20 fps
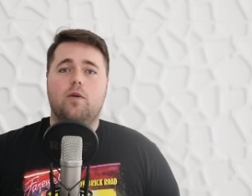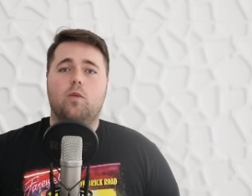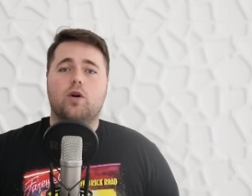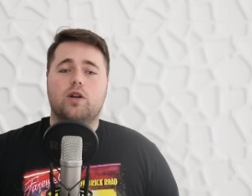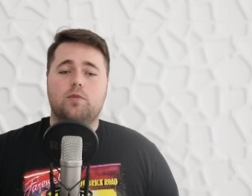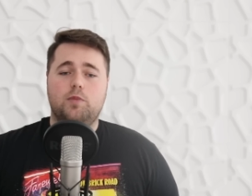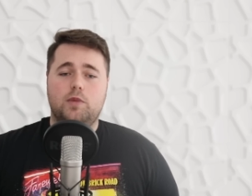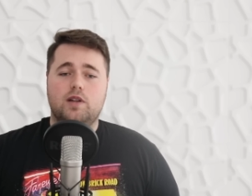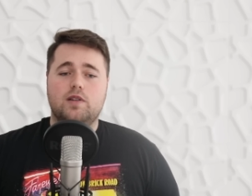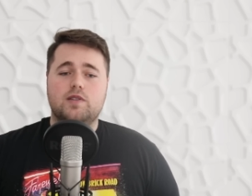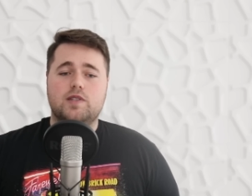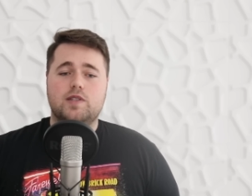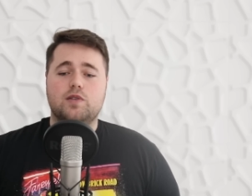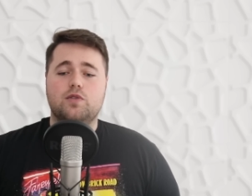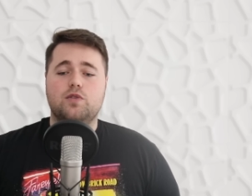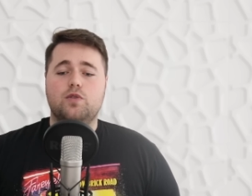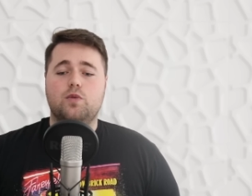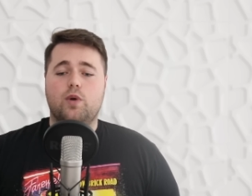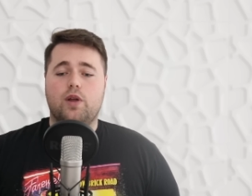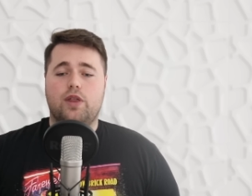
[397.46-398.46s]
What I'm going to
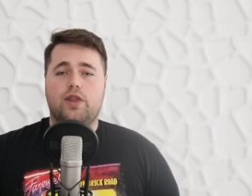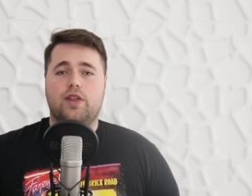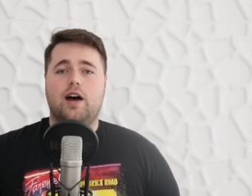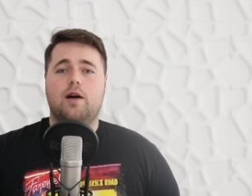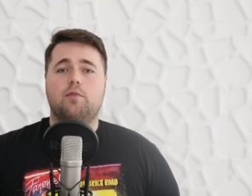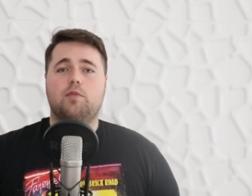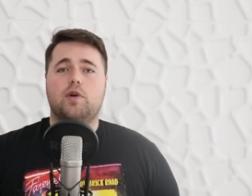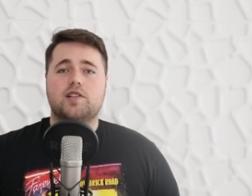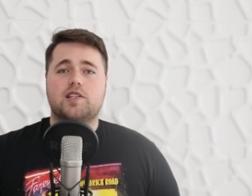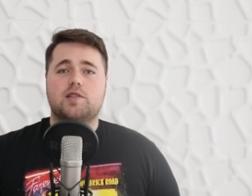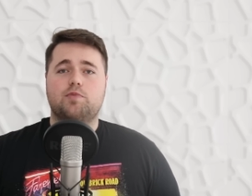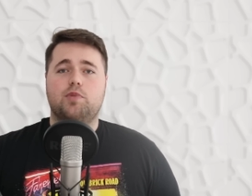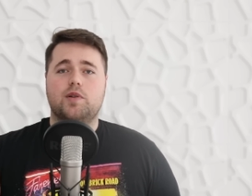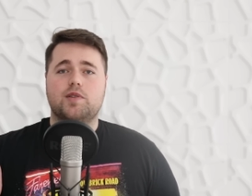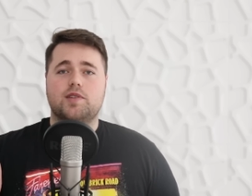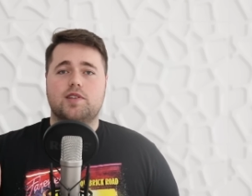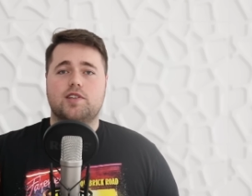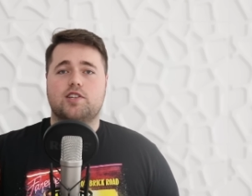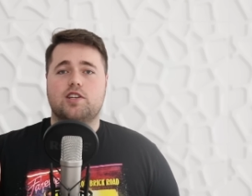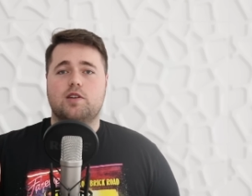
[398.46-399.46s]
do with um, my
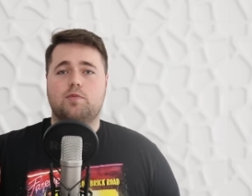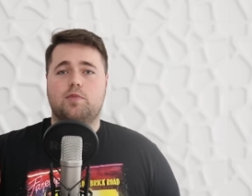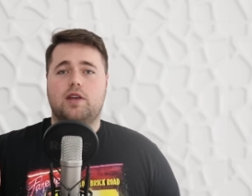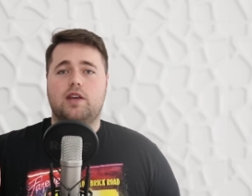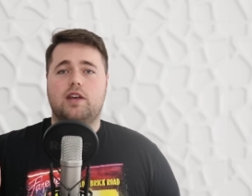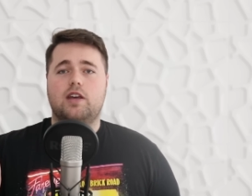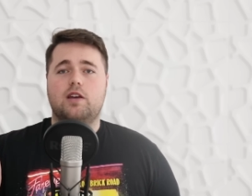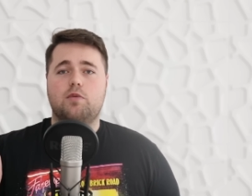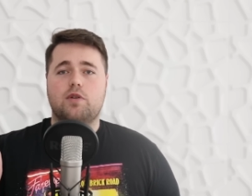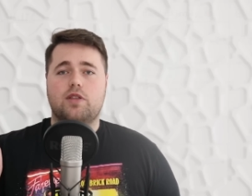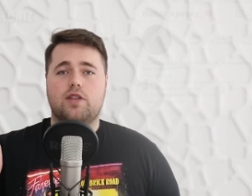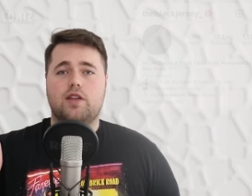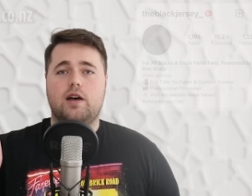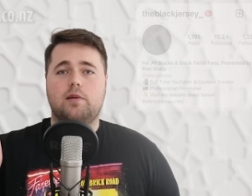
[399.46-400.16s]
sponsorship here with